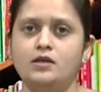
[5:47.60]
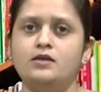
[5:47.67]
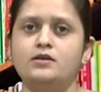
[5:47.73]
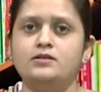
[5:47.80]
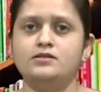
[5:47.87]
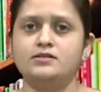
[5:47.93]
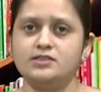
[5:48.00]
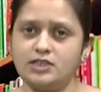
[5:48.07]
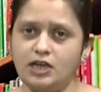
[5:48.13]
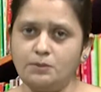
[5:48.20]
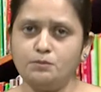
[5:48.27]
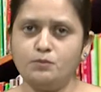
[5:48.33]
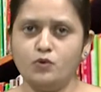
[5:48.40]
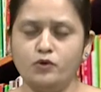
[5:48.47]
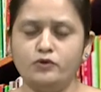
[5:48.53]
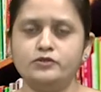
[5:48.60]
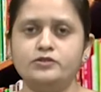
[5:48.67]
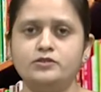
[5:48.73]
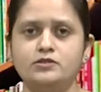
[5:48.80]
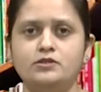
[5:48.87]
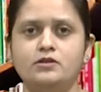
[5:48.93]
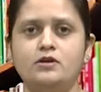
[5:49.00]
Some
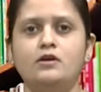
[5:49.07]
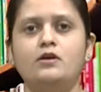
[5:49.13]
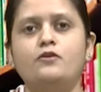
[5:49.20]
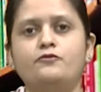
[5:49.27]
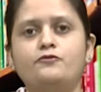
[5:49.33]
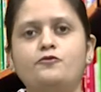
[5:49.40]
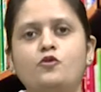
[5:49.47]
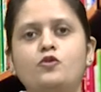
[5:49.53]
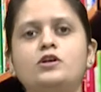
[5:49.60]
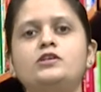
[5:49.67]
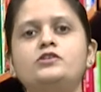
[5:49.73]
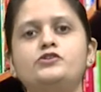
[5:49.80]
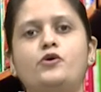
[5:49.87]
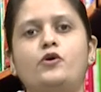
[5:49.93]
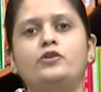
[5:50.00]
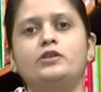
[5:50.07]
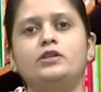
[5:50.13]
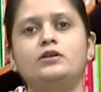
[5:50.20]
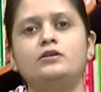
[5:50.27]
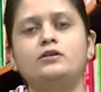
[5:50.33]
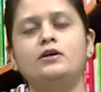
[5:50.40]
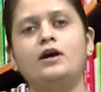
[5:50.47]
books focus on
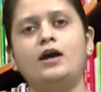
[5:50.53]
the